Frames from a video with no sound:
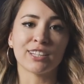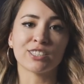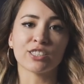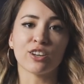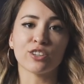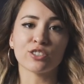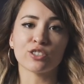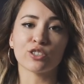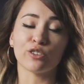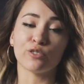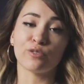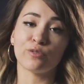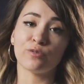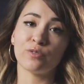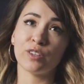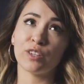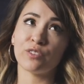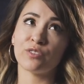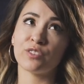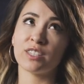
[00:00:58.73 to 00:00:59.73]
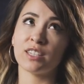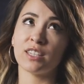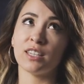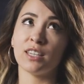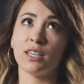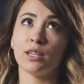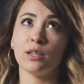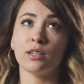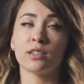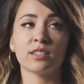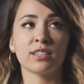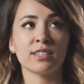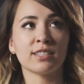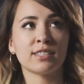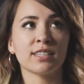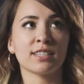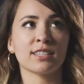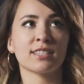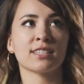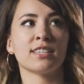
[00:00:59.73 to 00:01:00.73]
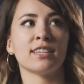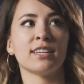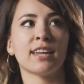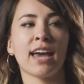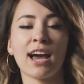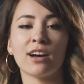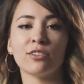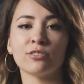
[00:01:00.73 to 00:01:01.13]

It's also 15 to 16